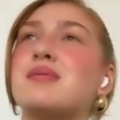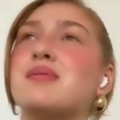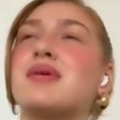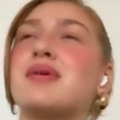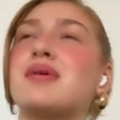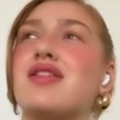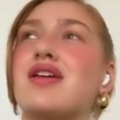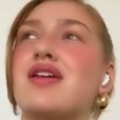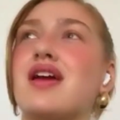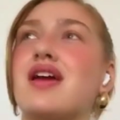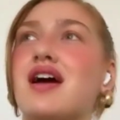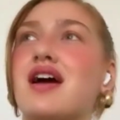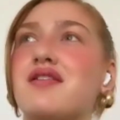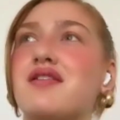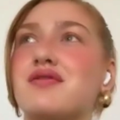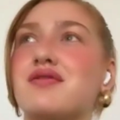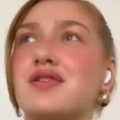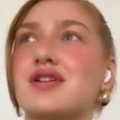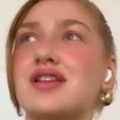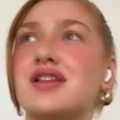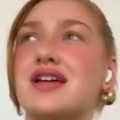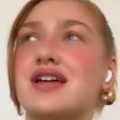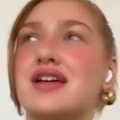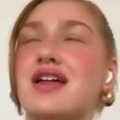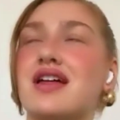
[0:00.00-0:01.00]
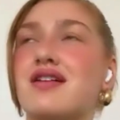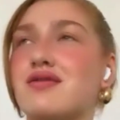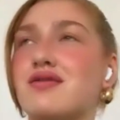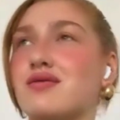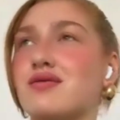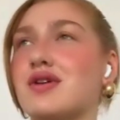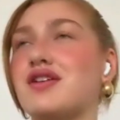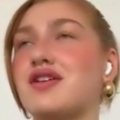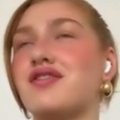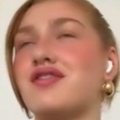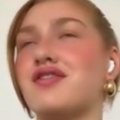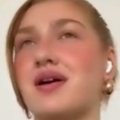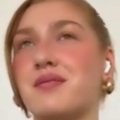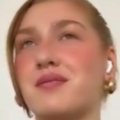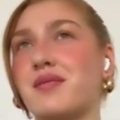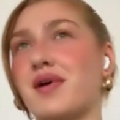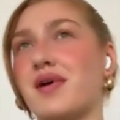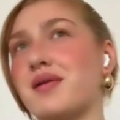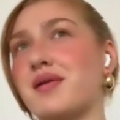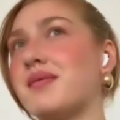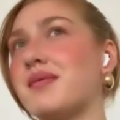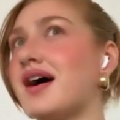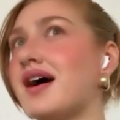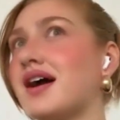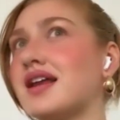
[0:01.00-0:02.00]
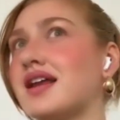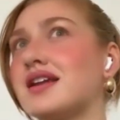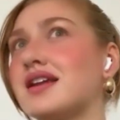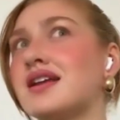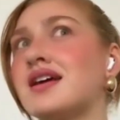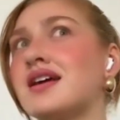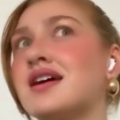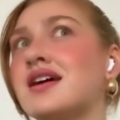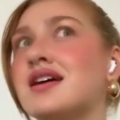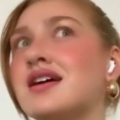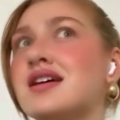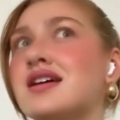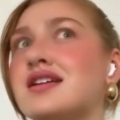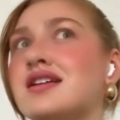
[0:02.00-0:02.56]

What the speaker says: But I think I've really like reframed my mind